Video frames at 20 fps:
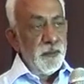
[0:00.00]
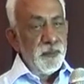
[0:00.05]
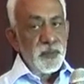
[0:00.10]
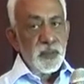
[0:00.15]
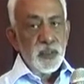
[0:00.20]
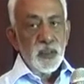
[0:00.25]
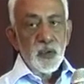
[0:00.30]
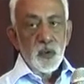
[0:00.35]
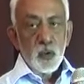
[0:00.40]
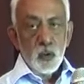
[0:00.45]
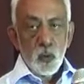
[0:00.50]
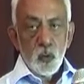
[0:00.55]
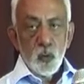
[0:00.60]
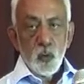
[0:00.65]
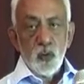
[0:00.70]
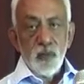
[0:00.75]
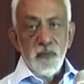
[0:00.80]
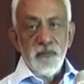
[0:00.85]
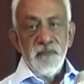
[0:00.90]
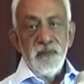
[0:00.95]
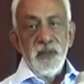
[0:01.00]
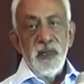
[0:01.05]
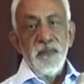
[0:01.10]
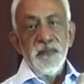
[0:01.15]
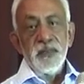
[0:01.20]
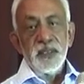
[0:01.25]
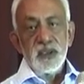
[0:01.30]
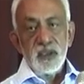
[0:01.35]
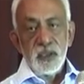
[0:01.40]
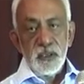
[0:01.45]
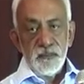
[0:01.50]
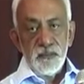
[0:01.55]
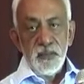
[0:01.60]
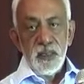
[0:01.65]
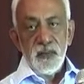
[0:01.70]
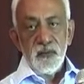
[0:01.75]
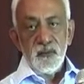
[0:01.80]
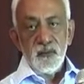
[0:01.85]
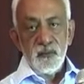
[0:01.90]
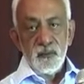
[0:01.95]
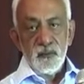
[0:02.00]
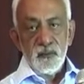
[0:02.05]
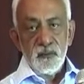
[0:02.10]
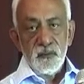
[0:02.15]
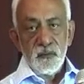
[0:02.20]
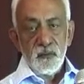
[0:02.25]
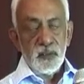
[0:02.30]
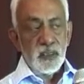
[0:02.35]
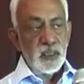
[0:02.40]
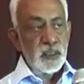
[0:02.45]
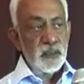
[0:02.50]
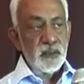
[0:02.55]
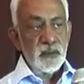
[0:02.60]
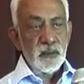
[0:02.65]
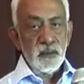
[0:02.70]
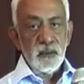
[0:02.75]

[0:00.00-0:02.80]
control very much in place so that